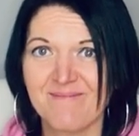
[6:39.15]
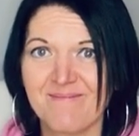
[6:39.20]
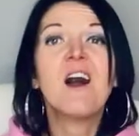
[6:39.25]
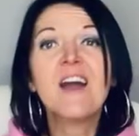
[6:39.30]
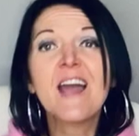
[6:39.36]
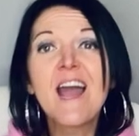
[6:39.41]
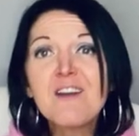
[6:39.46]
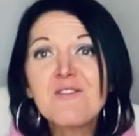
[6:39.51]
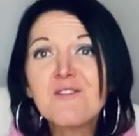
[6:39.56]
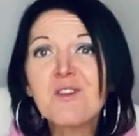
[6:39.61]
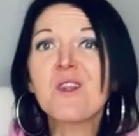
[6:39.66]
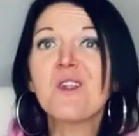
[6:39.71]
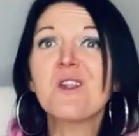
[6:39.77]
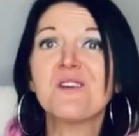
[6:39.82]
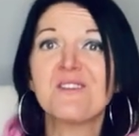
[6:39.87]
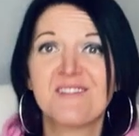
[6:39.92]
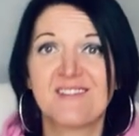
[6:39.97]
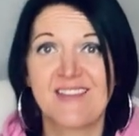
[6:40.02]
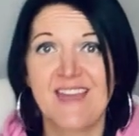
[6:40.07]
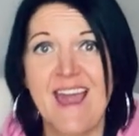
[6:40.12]
I have
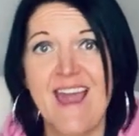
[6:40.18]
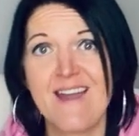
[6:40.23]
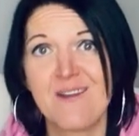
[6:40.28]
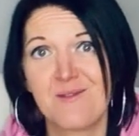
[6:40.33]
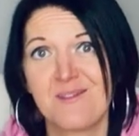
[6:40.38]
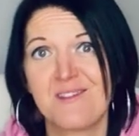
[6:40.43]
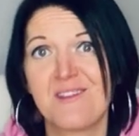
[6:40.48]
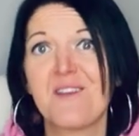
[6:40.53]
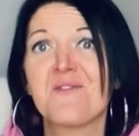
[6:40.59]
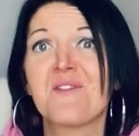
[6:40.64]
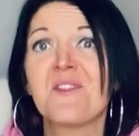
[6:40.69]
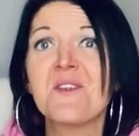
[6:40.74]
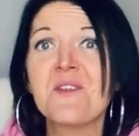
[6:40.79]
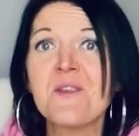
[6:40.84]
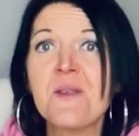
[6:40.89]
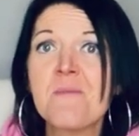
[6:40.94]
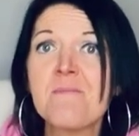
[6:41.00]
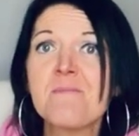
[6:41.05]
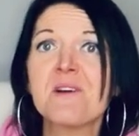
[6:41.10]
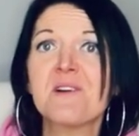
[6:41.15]
lost count of the
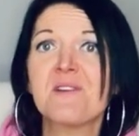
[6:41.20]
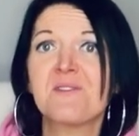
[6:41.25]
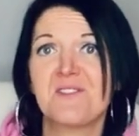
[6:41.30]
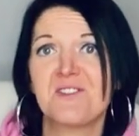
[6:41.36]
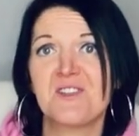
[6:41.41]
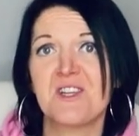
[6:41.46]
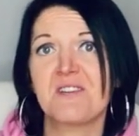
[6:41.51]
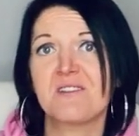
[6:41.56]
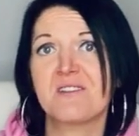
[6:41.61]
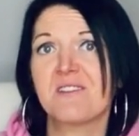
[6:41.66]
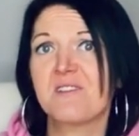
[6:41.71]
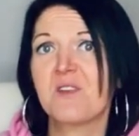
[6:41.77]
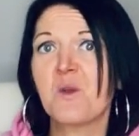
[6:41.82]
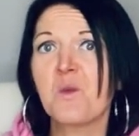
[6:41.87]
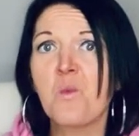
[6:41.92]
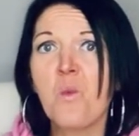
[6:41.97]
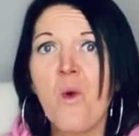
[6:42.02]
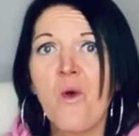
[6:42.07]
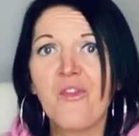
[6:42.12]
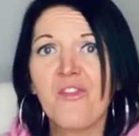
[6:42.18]
number of students who
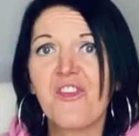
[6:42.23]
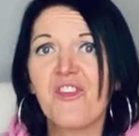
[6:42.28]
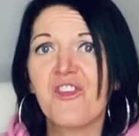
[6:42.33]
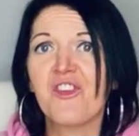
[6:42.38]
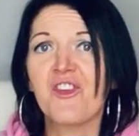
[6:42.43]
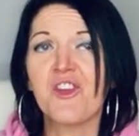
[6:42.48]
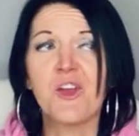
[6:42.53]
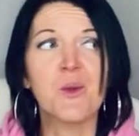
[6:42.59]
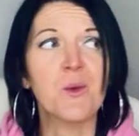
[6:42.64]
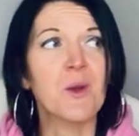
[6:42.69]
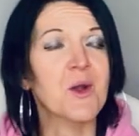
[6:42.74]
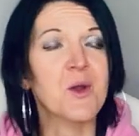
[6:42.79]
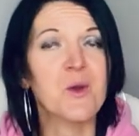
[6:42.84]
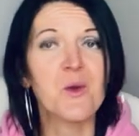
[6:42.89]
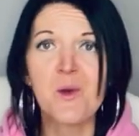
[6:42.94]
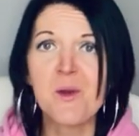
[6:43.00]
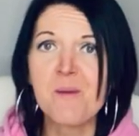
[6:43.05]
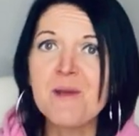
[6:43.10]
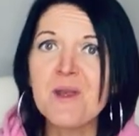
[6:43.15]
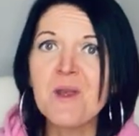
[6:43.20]
wanted to do a
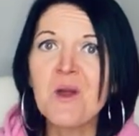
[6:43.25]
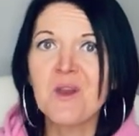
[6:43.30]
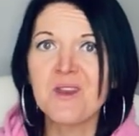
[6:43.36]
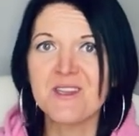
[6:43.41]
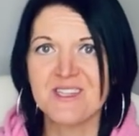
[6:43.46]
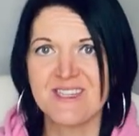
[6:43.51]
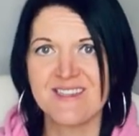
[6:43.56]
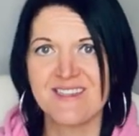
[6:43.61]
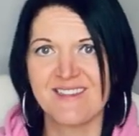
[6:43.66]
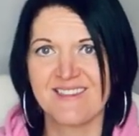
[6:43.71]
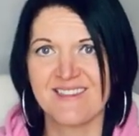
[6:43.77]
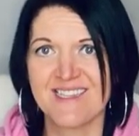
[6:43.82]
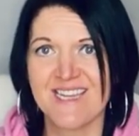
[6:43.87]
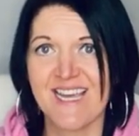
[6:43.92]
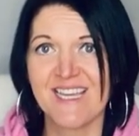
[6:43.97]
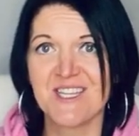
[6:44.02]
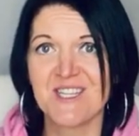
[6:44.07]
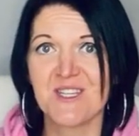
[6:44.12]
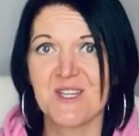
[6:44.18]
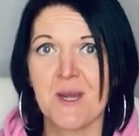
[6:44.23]
criminology
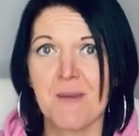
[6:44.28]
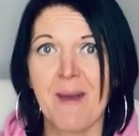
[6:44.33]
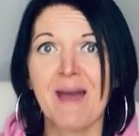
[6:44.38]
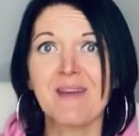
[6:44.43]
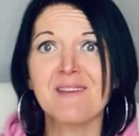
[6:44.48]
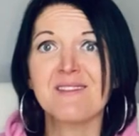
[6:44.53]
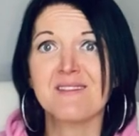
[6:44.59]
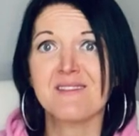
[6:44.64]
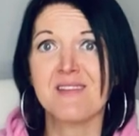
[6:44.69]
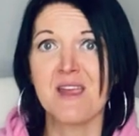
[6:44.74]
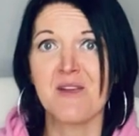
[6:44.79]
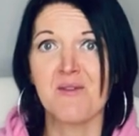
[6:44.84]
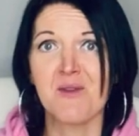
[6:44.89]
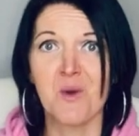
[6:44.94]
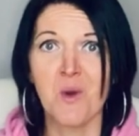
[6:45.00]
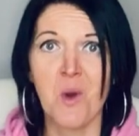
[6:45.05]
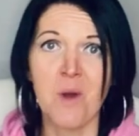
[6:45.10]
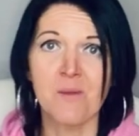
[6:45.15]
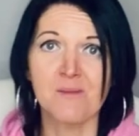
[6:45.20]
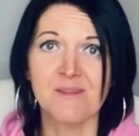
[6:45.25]
dissertation about
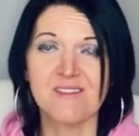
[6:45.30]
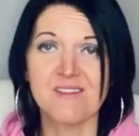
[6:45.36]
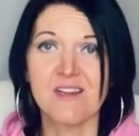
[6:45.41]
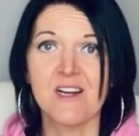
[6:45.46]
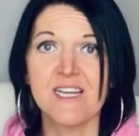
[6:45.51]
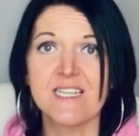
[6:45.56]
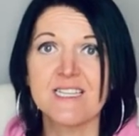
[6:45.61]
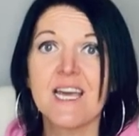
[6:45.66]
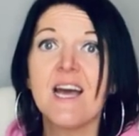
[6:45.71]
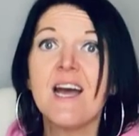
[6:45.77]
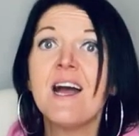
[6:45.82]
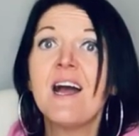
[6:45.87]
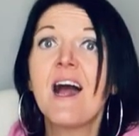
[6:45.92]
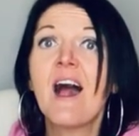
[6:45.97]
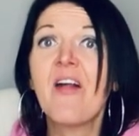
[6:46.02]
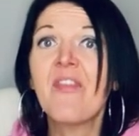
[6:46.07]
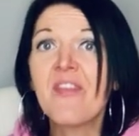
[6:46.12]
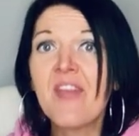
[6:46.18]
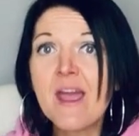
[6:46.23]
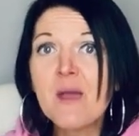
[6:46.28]
serial homicide,
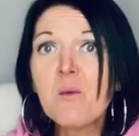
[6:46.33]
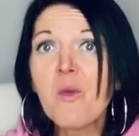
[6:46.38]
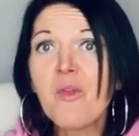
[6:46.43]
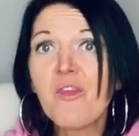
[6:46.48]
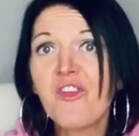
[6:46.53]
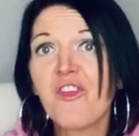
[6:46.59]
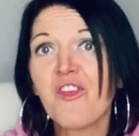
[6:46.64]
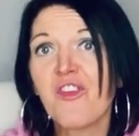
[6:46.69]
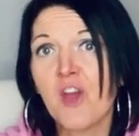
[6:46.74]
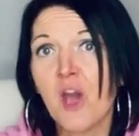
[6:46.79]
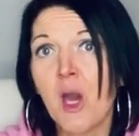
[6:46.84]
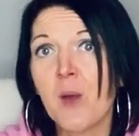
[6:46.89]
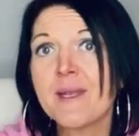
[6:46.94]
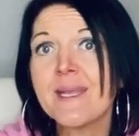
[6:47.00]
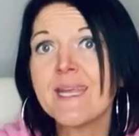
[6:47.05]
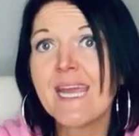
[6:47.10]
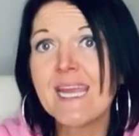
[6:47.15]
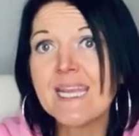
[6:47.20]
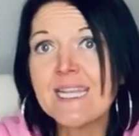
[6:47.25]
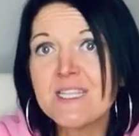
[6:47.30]
and they wanted to go
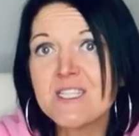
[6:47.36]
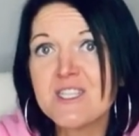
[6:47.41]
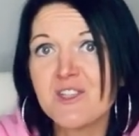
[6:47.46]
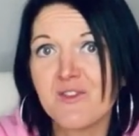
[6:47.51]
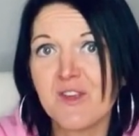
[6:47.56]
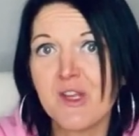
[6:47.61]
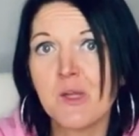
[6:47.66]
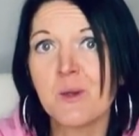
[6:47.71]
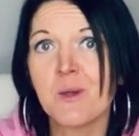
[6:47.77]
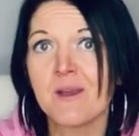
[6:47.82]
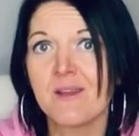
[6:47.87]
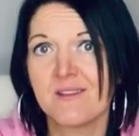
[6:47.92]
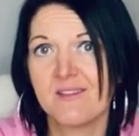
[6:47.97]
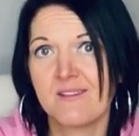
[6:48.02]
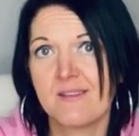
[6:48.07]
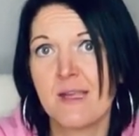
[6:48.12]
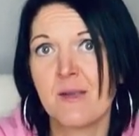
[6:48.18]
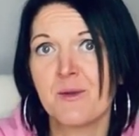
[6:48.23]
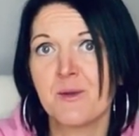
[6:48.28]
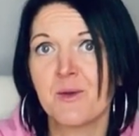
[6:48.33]
and interview
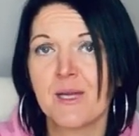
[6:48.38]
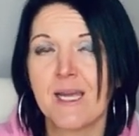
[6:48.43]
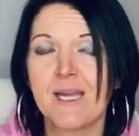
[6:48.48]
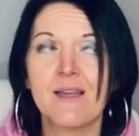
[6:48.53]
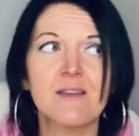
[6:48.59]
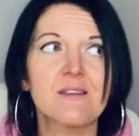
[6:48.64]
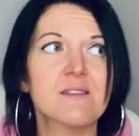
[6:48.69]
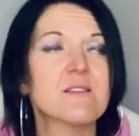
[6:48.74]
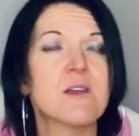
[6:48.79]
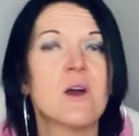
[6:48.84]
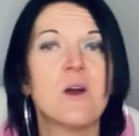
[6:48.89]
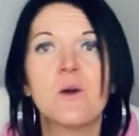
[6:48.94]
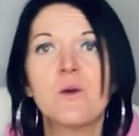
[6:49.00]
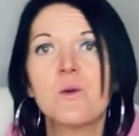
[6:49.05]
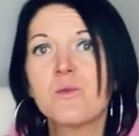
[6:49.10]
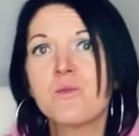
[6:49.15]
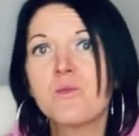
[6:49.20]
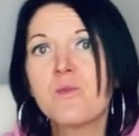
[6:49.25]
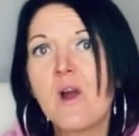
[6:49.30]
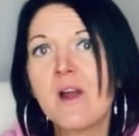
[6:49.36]
serial killers
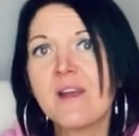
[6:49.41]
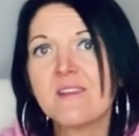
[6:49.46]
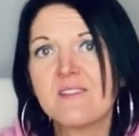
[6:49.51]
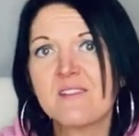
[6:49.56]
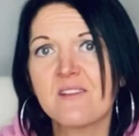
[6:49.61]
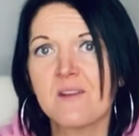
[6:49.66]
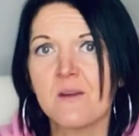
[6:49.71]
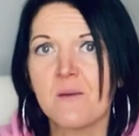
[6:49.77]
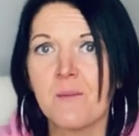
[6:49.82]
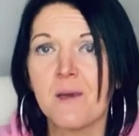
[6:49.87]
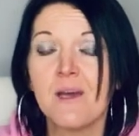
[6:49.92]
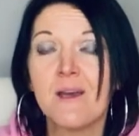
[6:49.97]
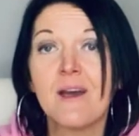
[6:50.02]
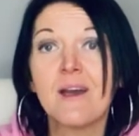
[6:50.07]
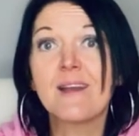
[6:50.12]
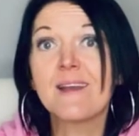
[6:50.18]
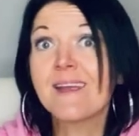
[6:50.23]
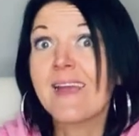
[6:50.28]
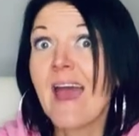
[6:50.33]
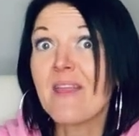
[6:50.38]
or write to them
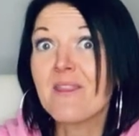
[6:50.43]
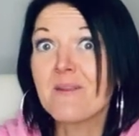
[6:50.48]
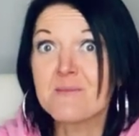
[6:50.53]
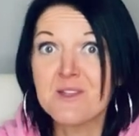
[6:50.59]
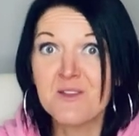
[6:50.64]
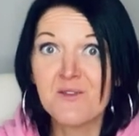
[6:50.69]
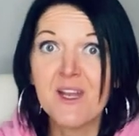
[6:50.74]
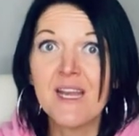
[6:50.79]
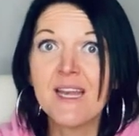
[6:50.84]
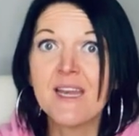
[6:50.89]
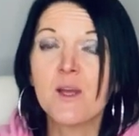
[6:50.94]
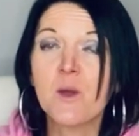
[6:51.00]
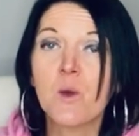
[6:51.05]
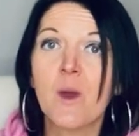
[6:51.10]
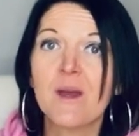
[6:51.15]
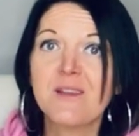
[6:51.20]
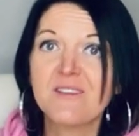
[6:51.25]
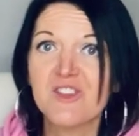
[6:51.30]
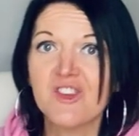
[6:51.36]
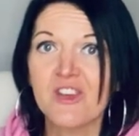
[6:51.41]
and get them to fill in a
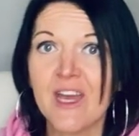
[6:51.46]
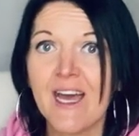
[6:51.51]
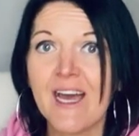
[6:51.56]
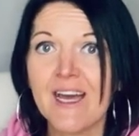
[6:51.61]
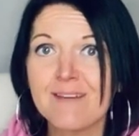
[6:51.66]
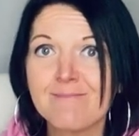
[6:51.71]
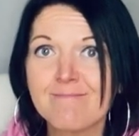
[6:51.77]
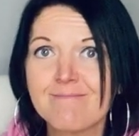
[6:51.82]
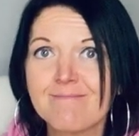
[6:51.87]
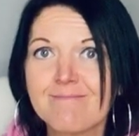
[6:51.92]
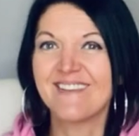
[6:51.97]
questionnaire.